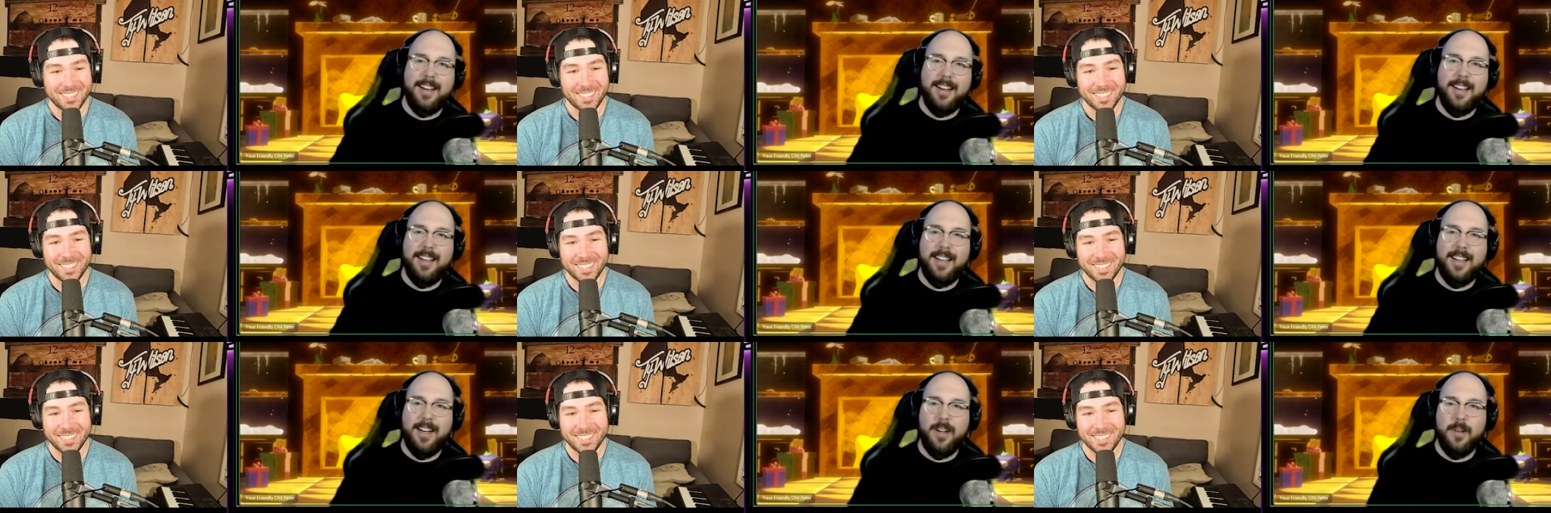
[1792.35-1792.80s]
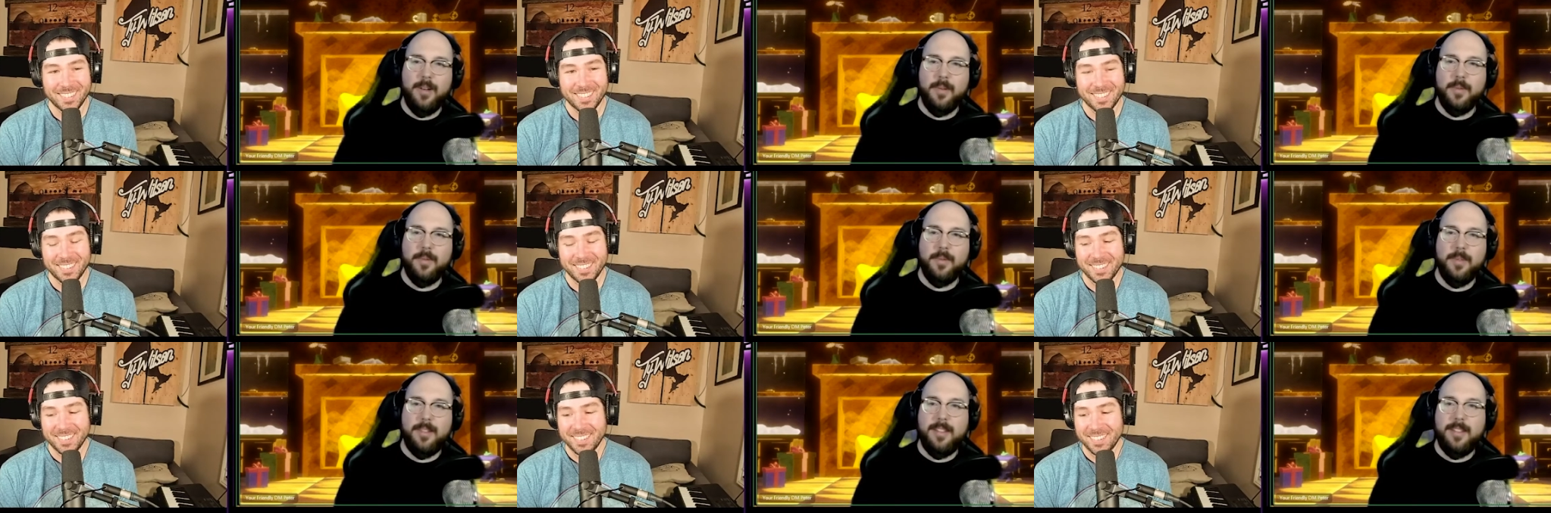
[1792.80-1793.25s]
Speaker 1: you know,
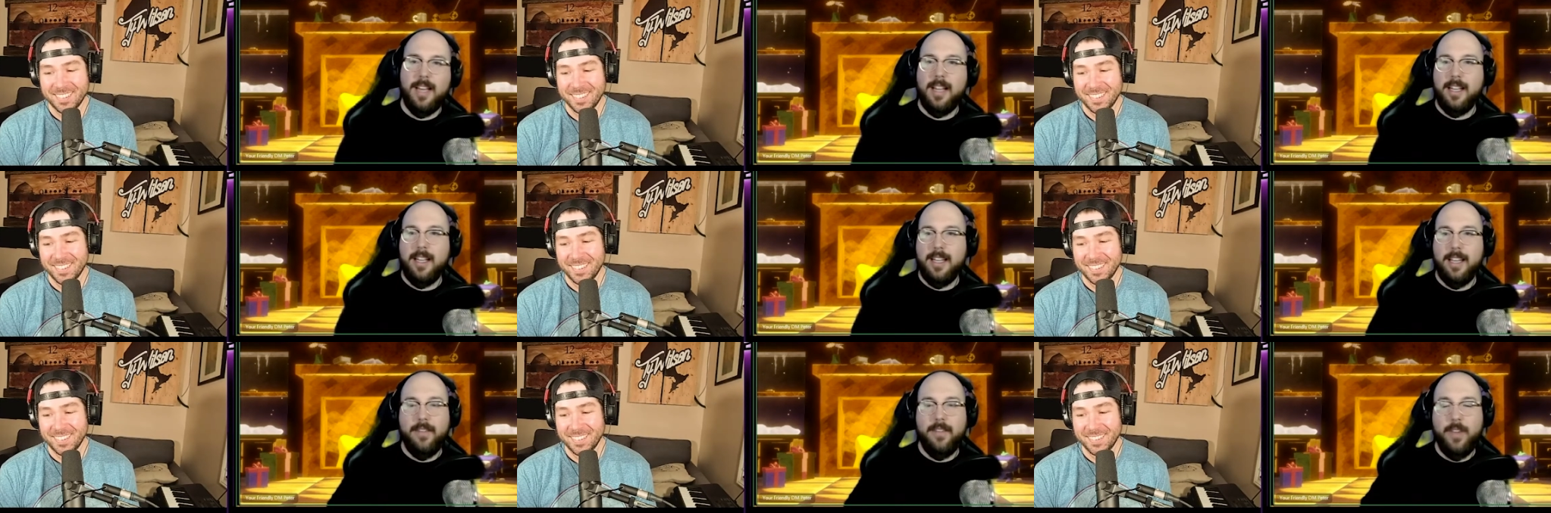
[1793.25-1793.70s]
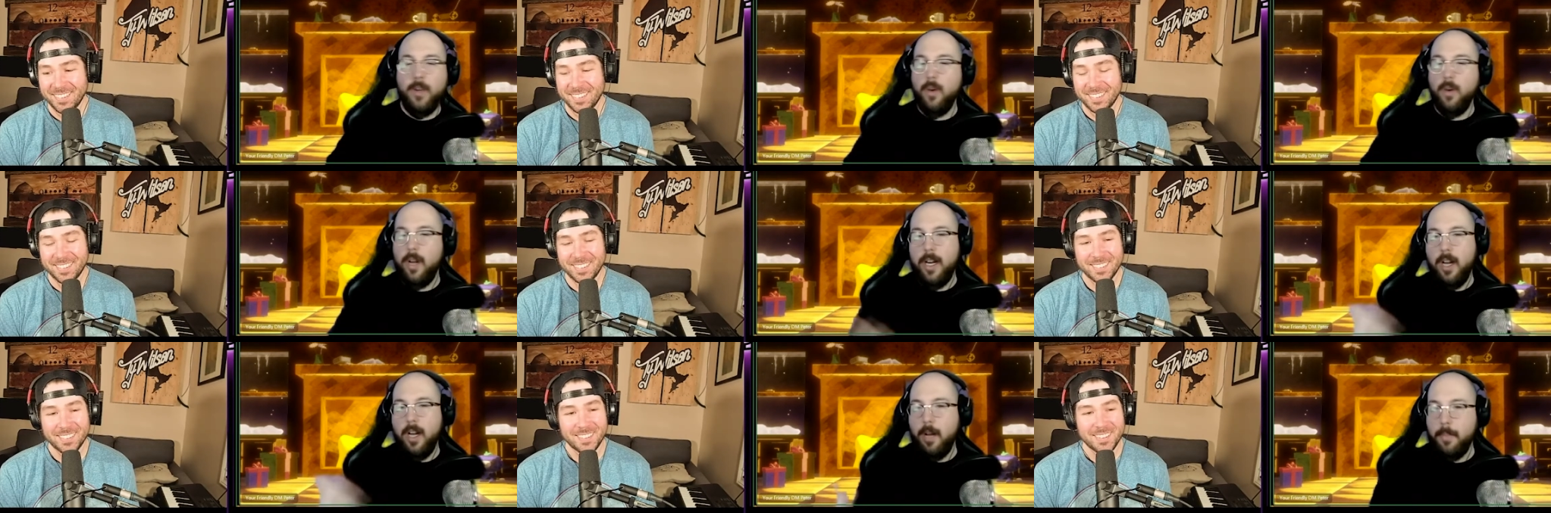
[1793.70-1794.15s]
selling, giving you
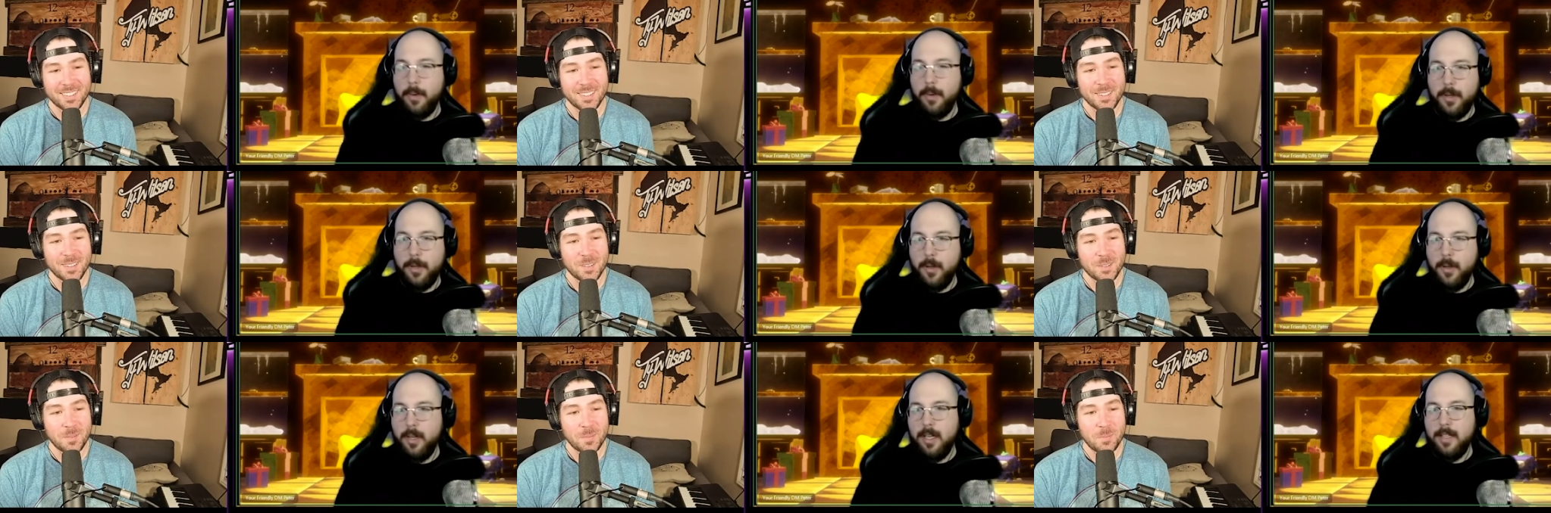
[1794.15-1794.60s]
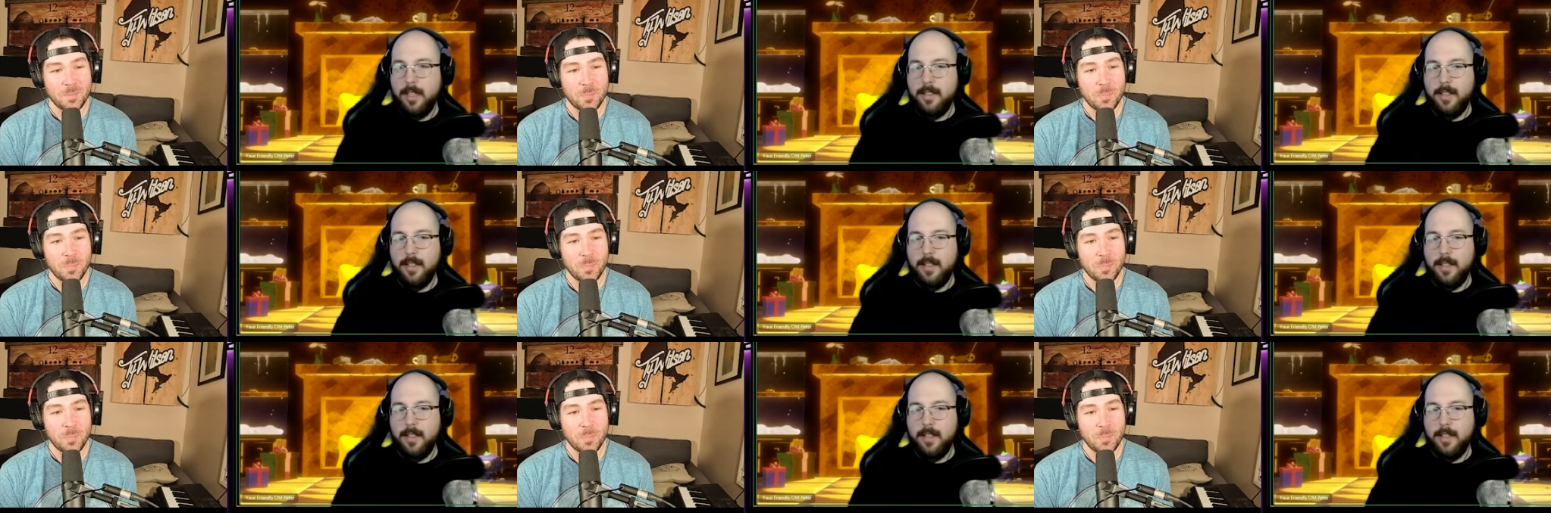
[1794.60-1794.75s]
any opportunities.